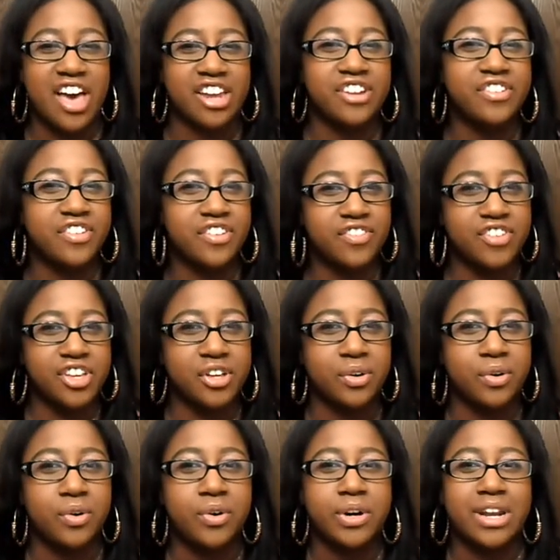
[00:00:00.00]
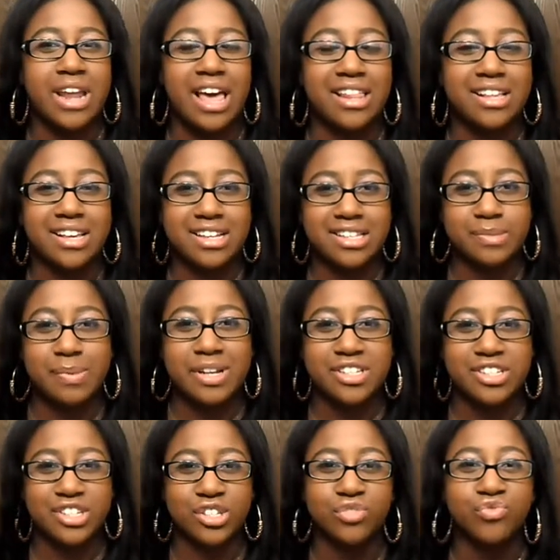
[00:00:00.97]
final review on
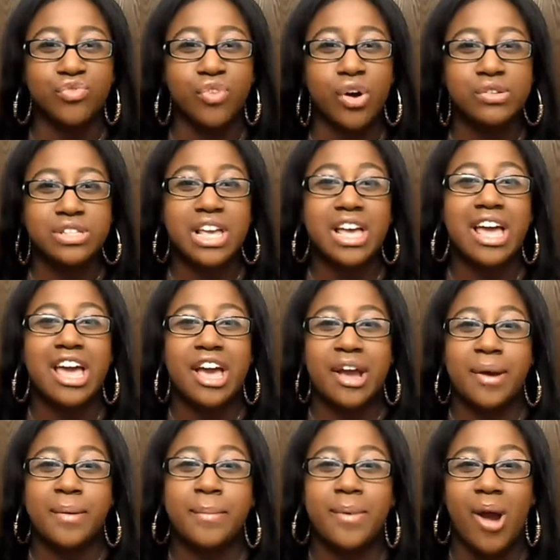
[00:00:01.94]
Aliexpress's Rosa Hair